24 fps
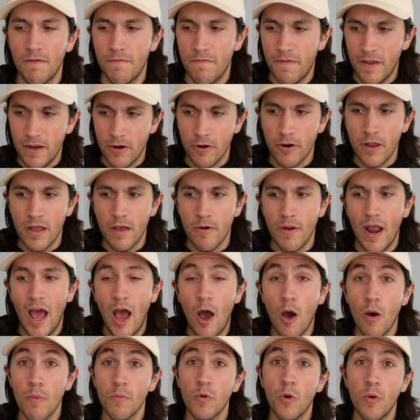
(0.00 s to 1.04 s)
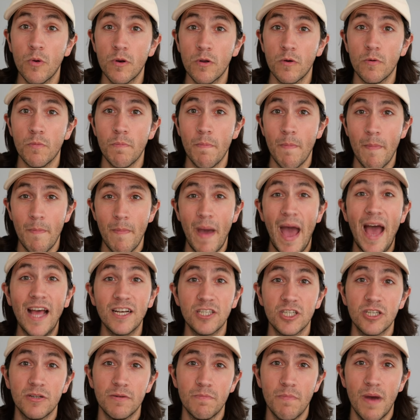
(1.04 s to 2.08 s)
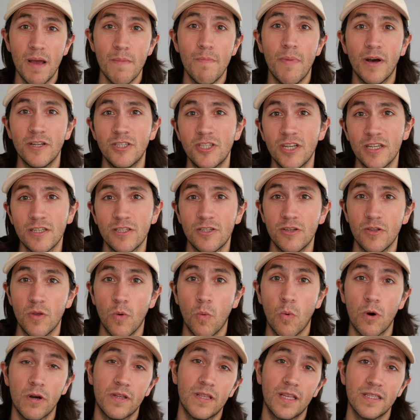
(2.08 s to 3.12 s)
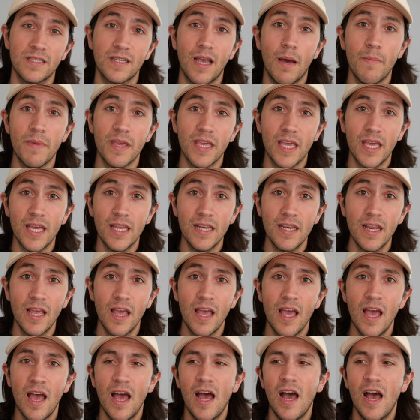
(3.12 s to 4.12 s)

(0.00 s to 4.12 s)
figuring out how I'm going to match my budget to the work that's coming in.